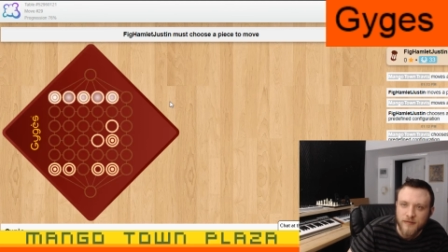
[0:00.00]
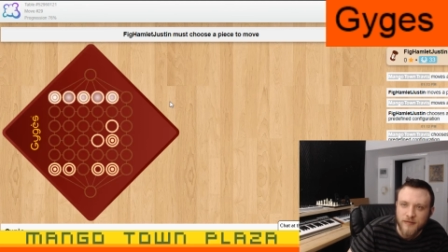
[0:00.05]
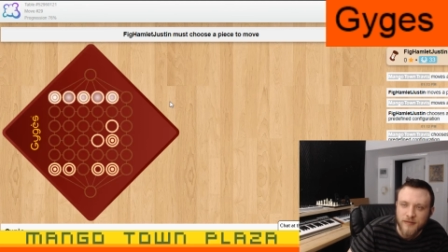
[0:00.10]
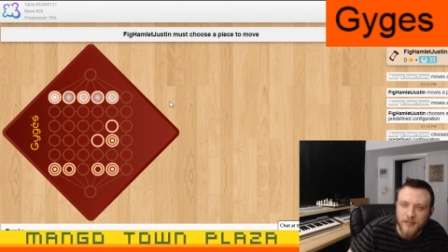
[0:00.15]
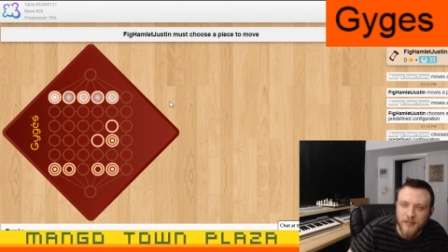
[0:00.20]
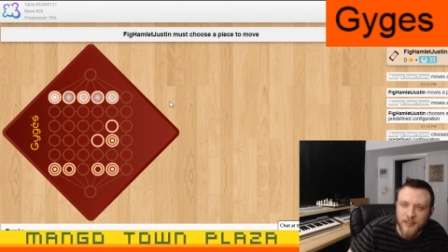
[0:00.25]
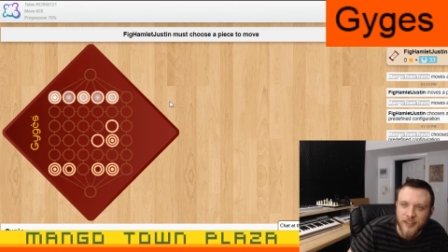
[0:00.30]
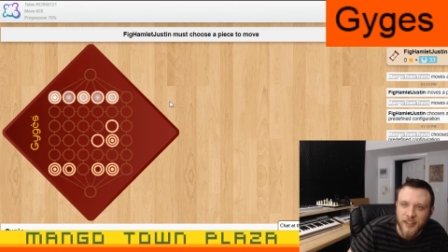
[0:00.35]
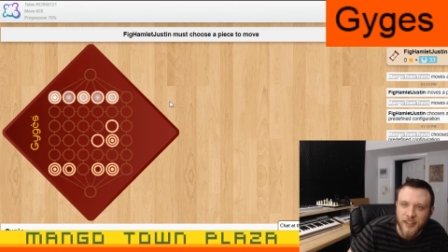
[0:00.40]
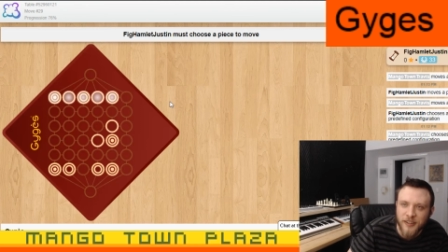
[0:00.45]

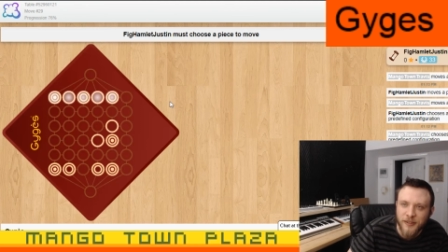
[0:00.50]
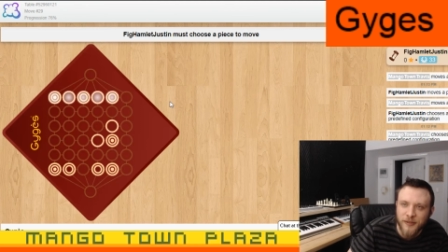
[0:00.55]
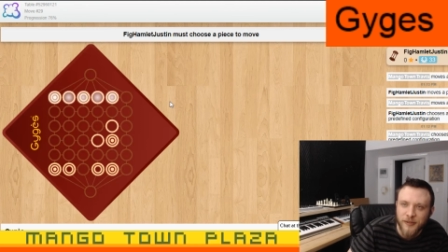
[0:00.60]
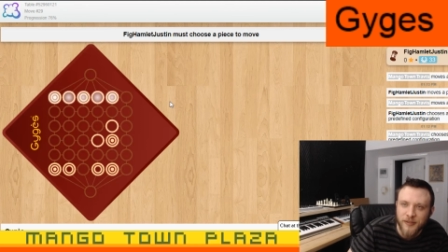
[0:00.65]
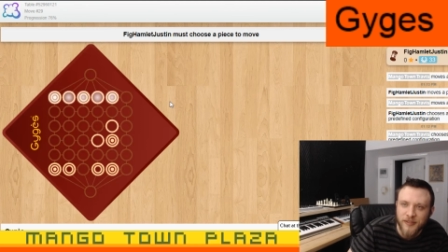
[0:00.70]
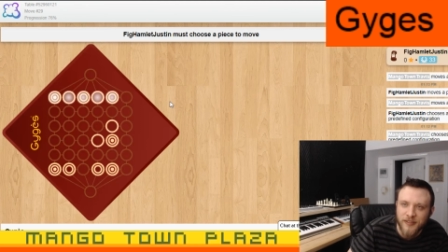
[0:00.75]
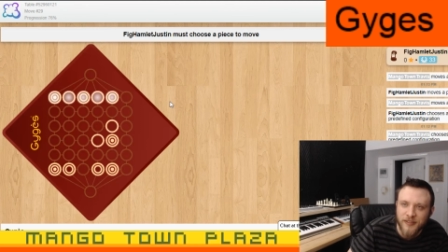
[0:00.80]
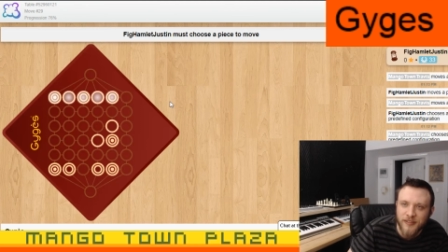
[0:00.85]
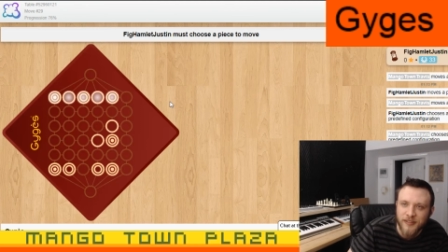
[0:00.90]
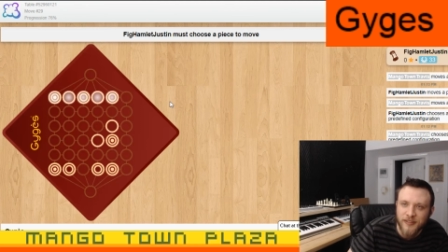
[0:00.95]
You know,
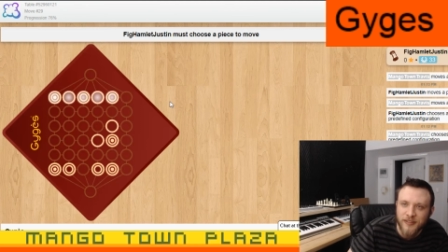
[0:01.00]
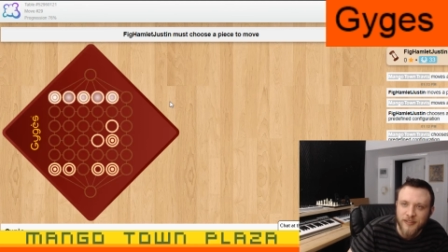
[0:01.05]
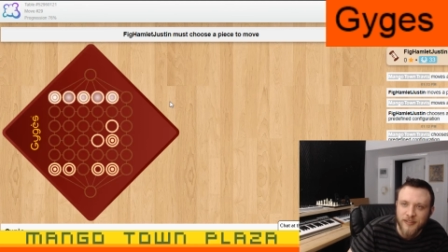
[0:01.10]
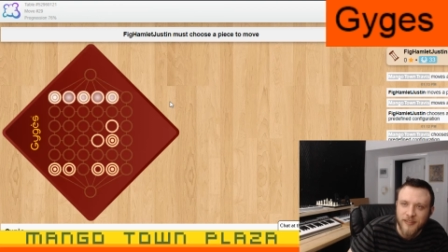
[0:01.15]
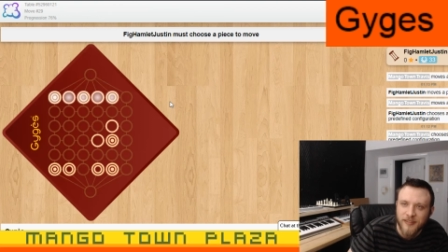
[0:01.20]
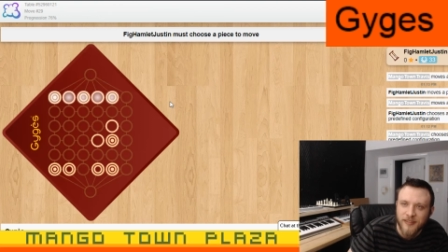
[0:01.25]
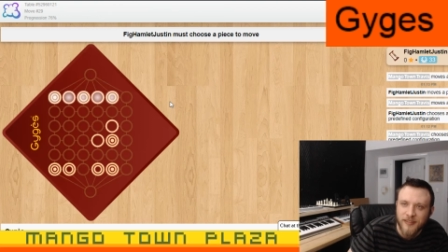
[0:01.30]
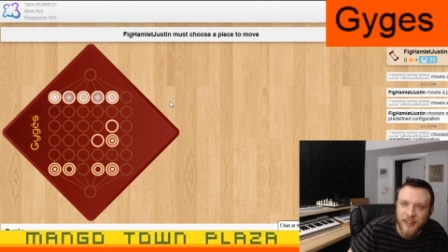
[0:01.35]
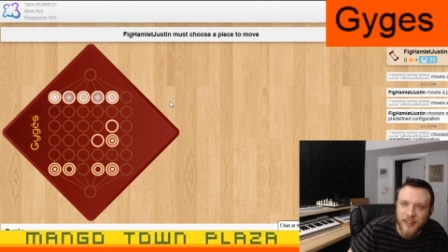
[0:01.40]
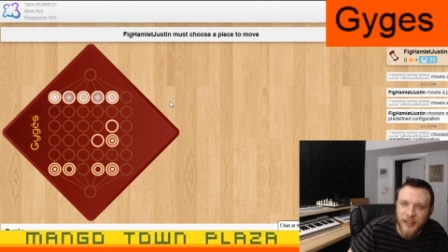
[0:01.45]

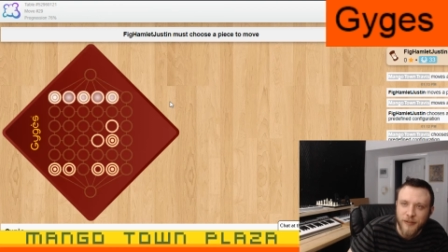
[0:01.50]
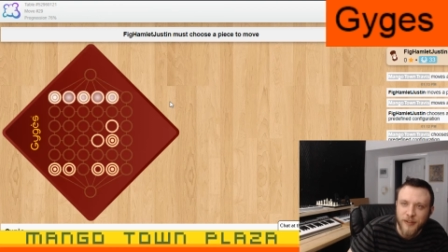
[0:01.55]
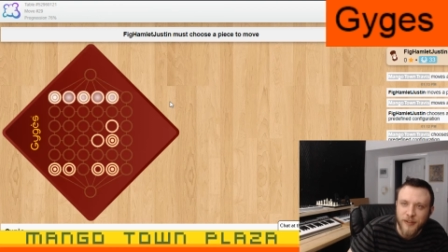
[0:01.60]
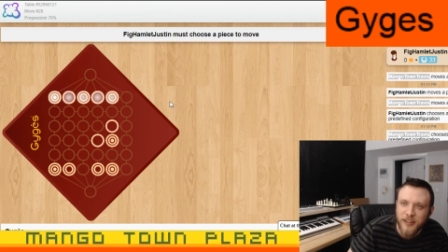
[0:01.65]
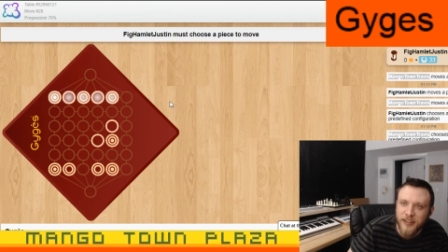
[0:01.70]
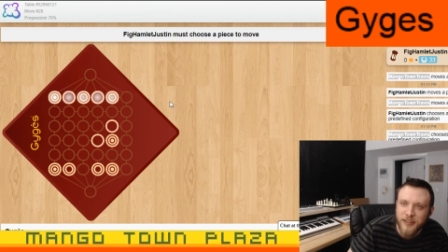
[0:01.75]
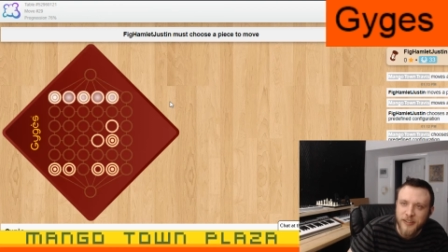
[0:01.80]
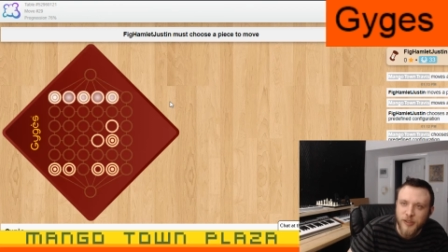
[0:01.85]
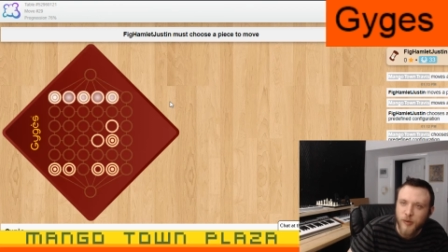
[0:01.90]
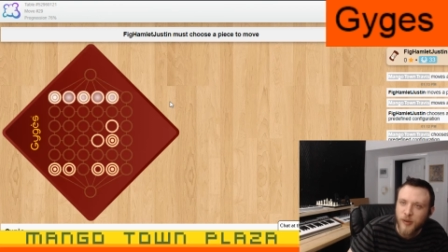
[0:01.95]
every
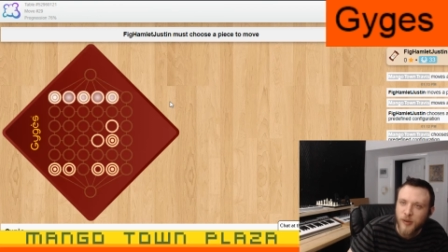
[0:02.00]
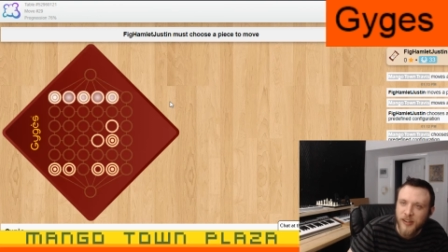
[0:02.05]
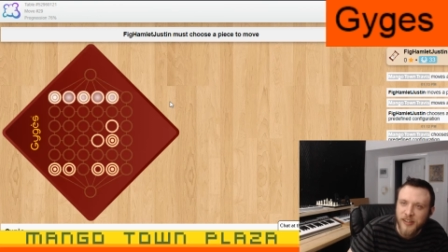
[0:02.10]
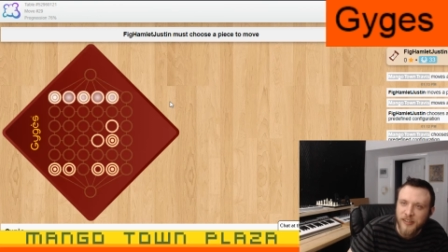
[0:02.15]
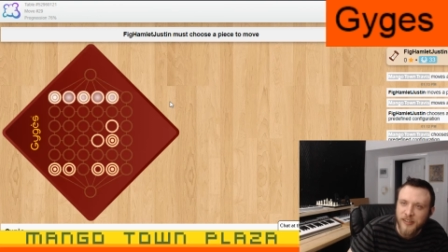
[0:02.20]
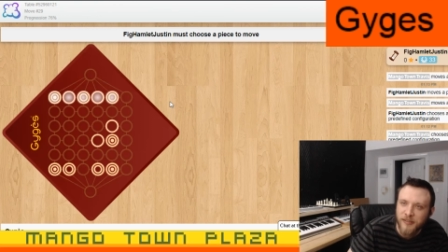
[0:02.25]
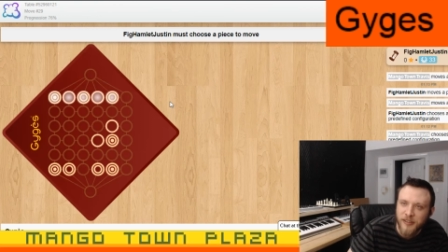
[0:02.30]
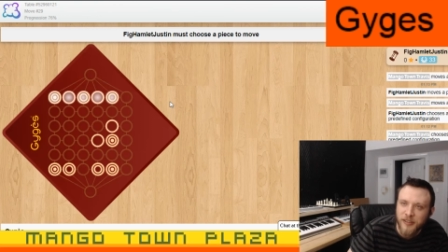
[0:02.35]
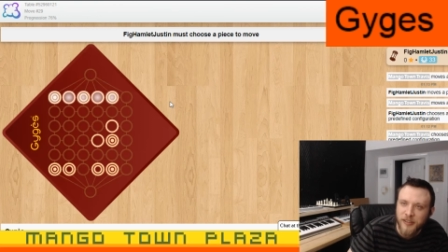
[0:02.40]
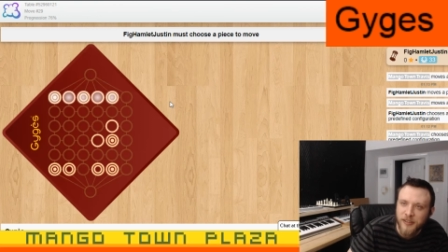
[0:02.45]
day is a winding road.